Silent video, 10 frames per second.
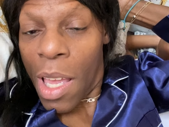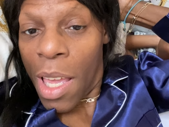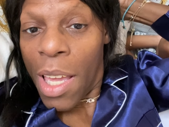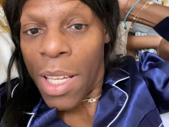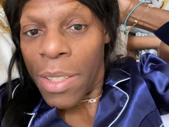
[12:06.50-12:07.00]

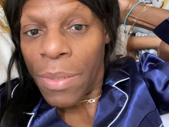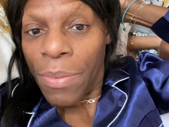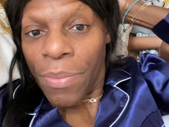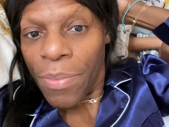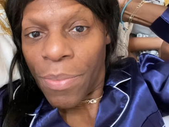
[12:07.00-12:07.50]
And
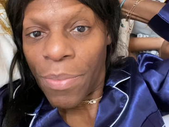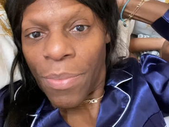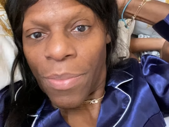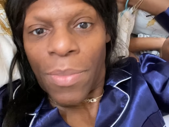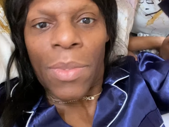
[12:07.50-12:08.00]

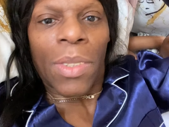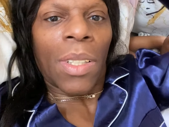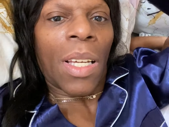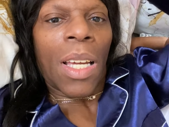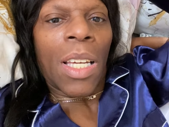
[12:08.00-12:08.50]

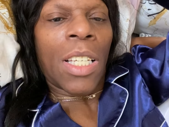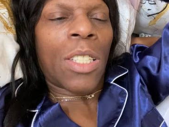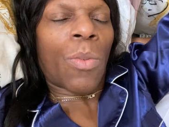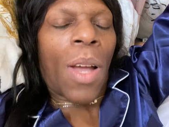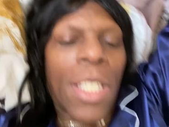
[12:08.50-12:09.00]

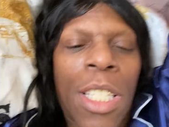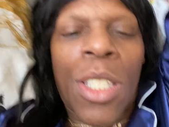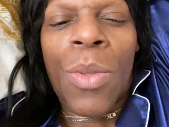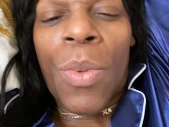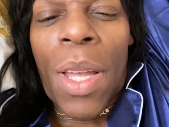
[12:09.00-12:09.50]
his white
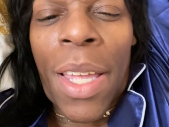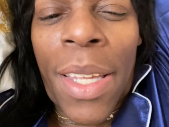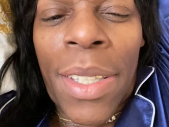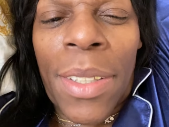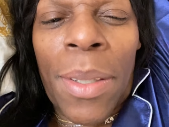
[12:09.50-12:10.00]
suit
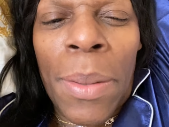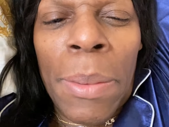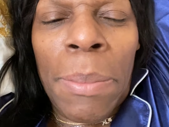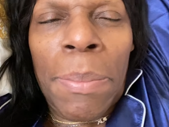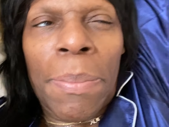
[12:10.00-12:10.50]
and
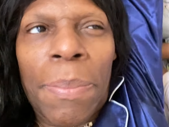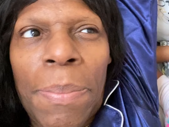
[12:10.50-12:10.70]
um,